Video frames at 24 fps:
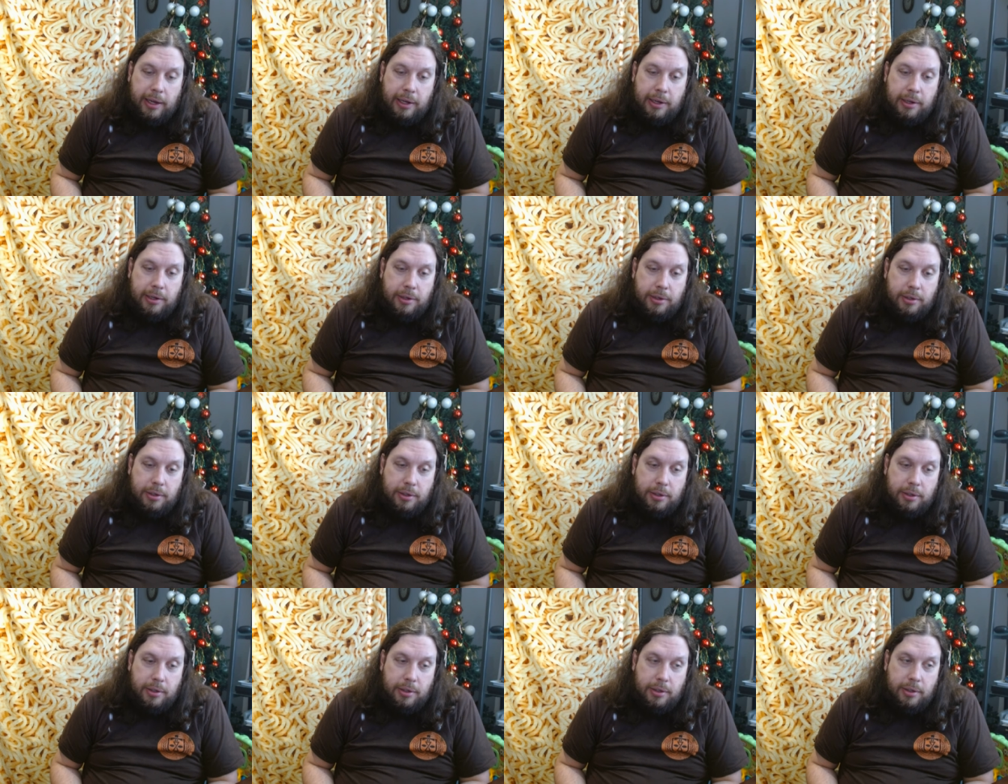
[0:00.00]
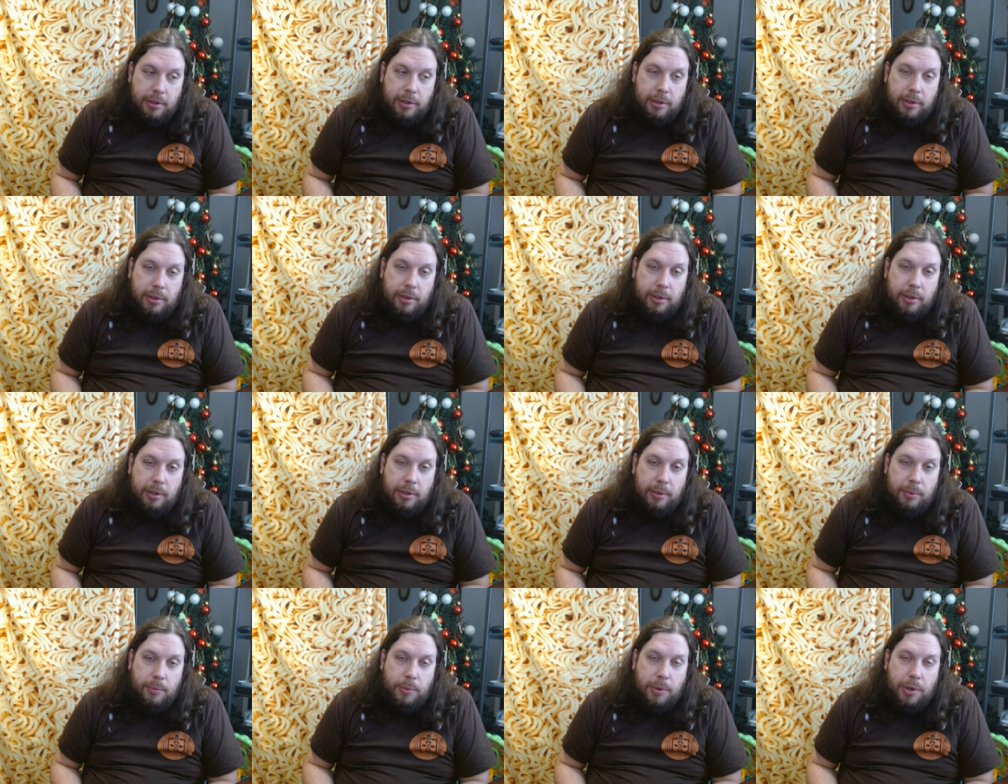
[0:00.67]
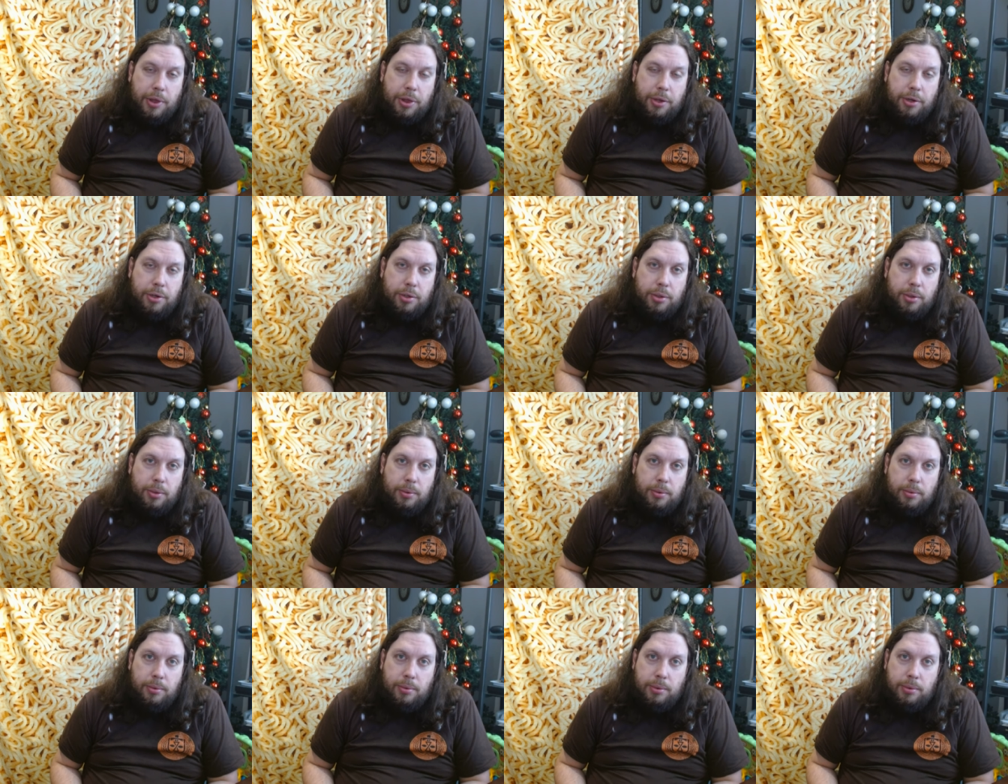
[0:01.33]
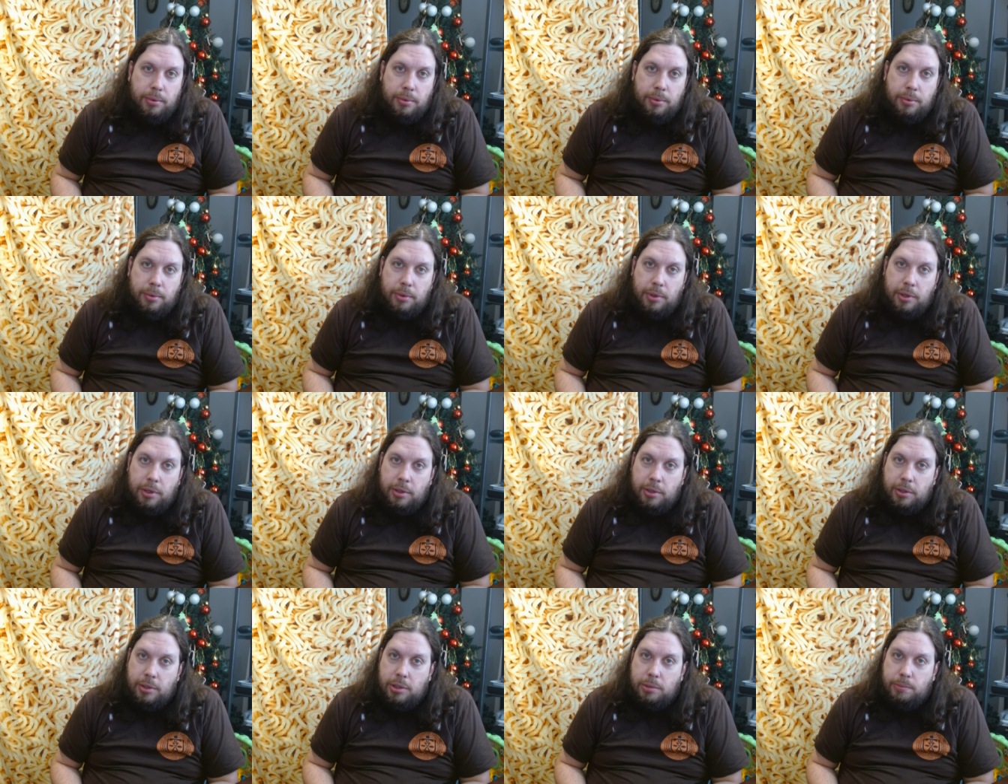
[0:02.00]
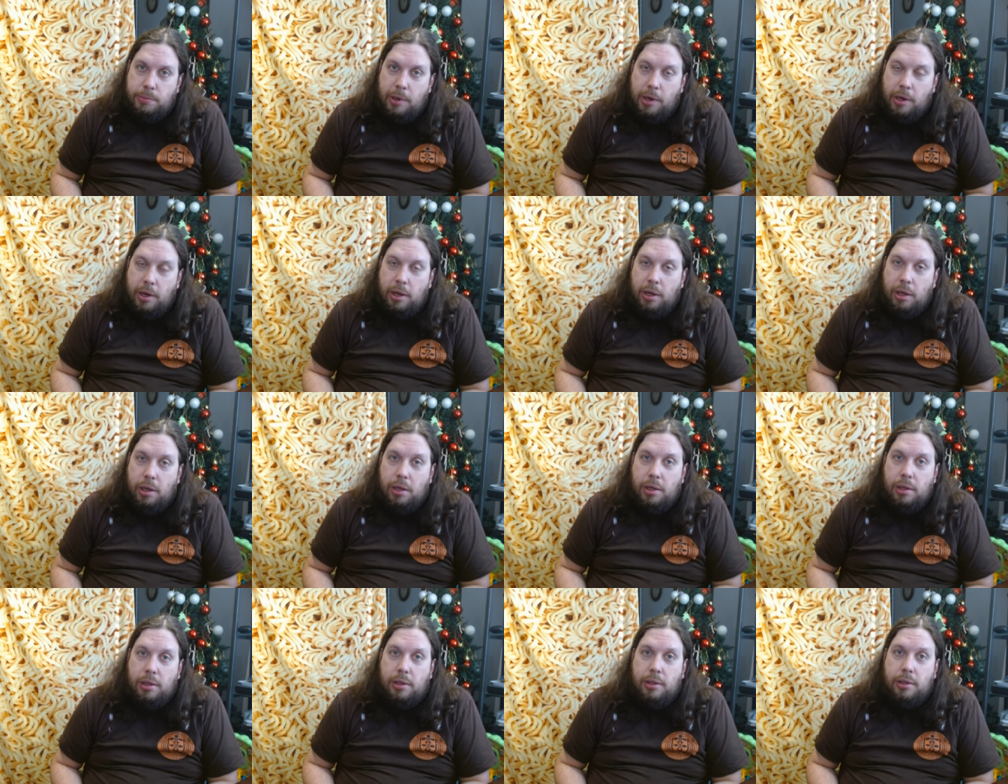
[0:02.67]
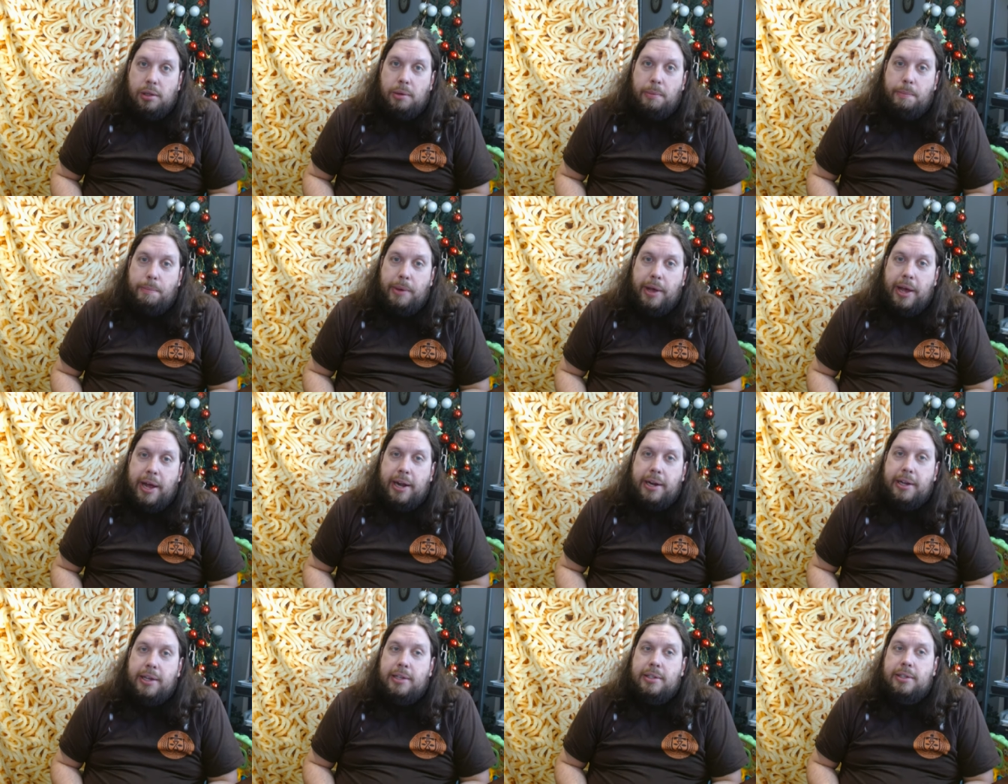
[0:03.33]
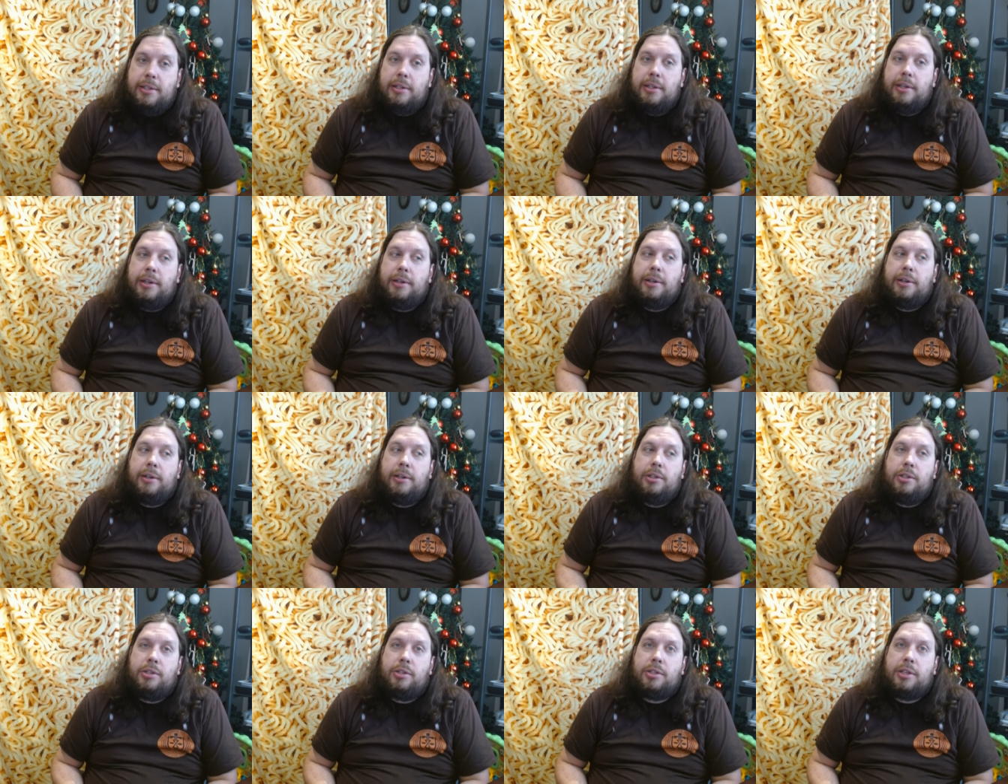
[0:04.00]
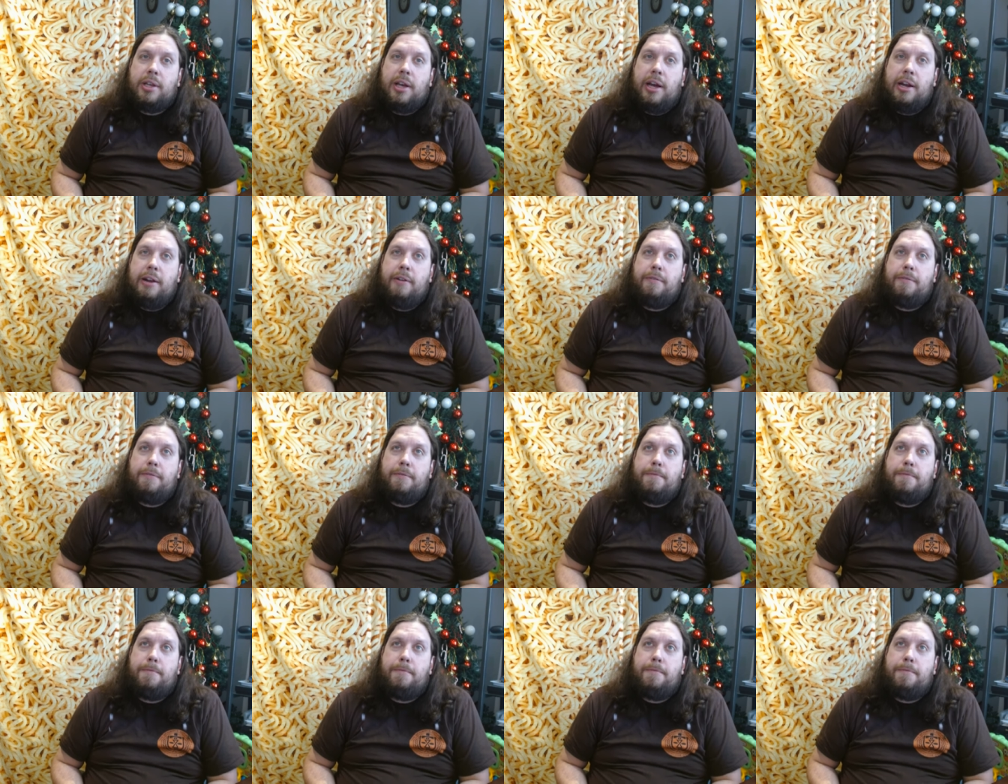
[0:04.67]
And with two the small patties in there, it's just